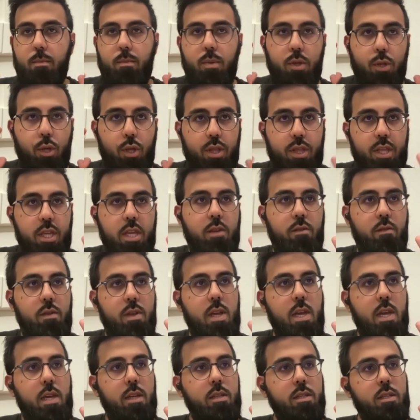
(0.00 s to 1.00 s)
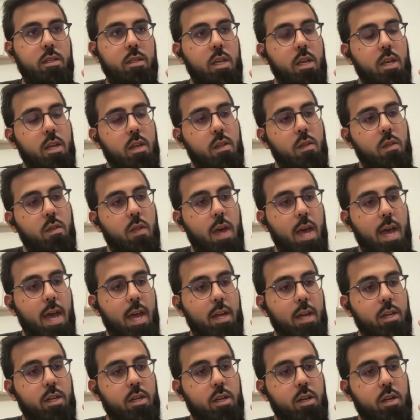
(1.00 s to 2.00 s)
But the theory is
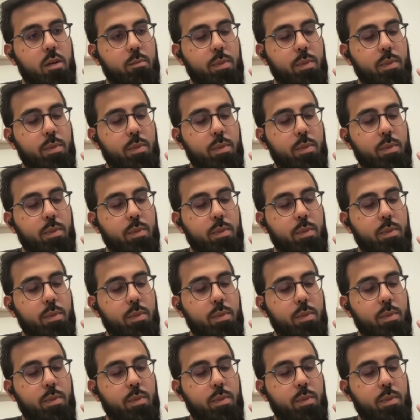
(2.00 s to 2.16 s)
that